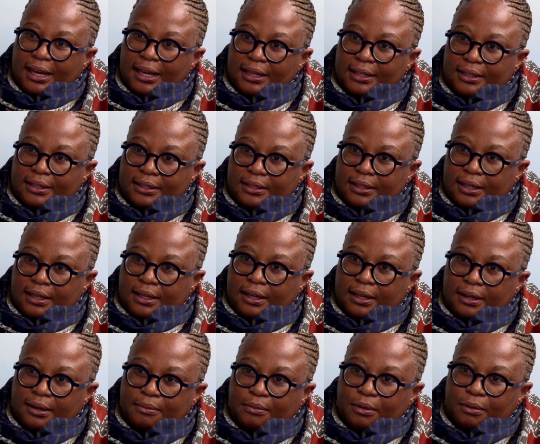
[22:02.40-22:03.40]
and
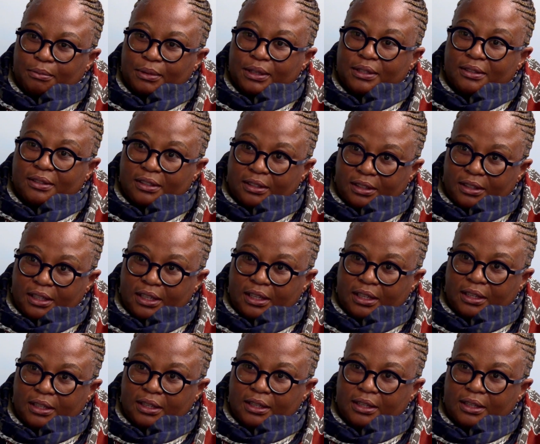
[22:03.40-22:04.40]
Mr.
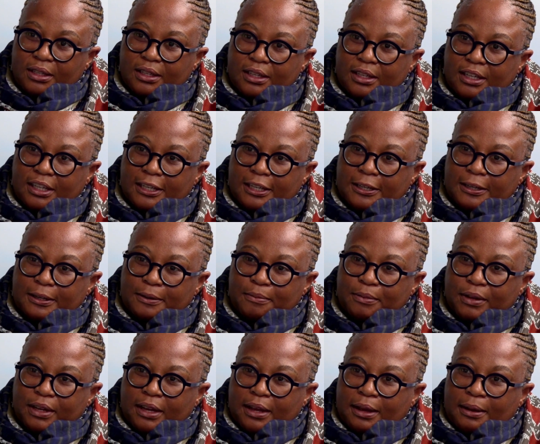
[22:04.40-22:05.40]
D
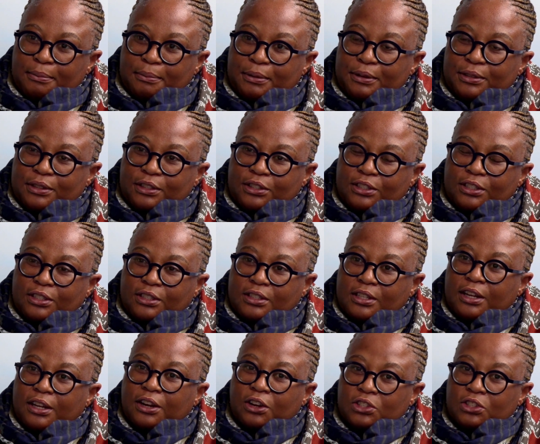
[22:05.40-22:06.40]
businesses
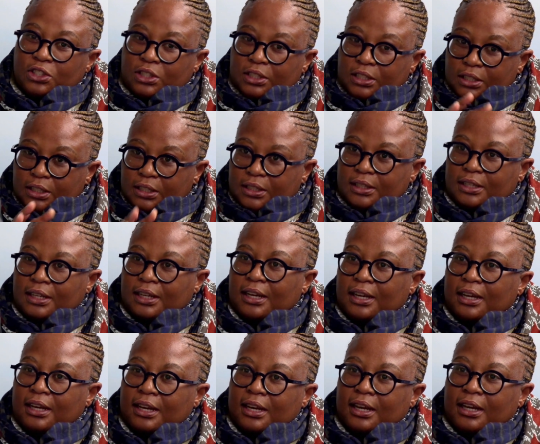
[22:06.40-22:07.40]
that are still
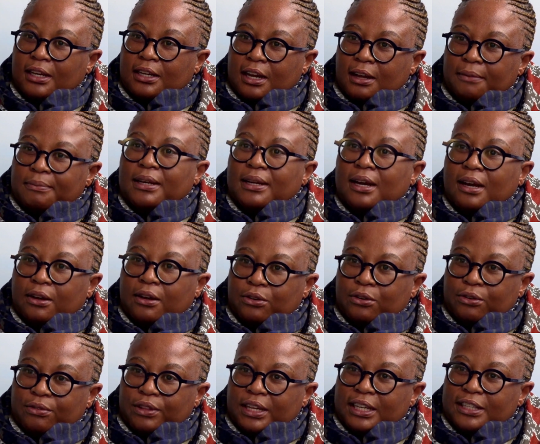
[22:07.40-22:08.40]
coming
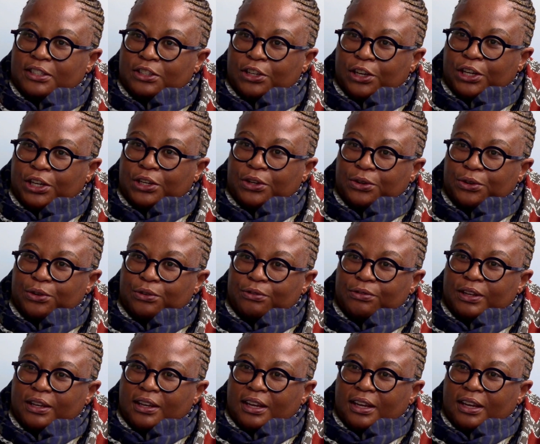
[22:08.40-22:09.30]
out of their J curve.